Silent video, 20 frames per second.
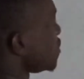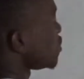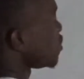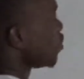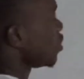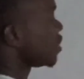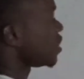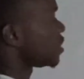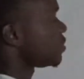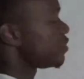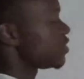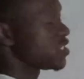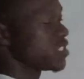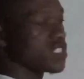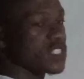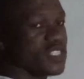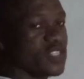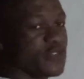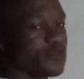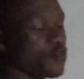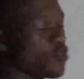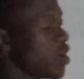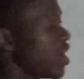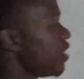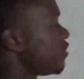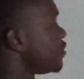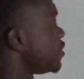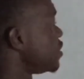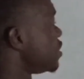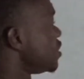So what it means is, if we
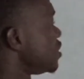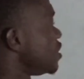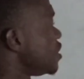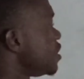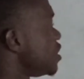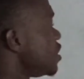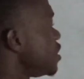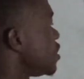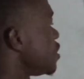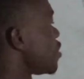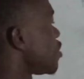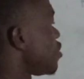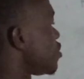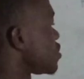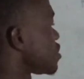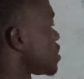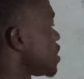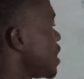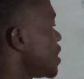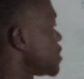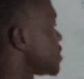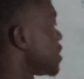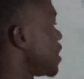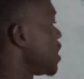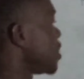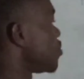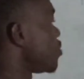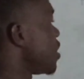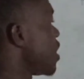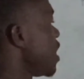have the constant
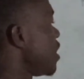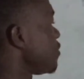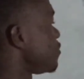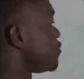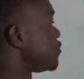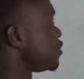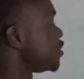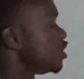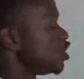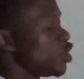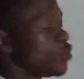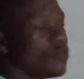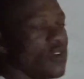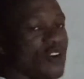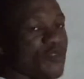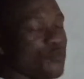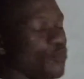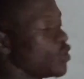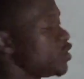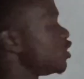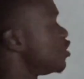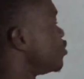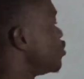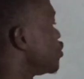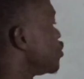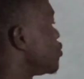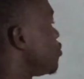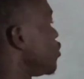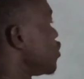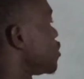and we have the number of
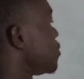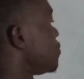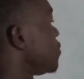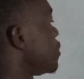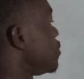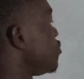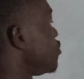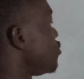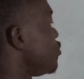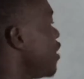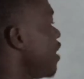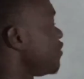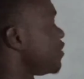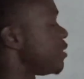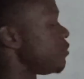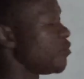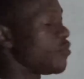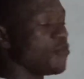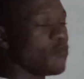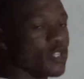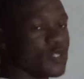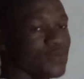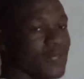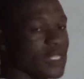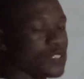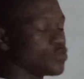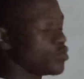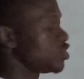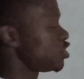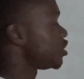molecules, if we have them multiplied to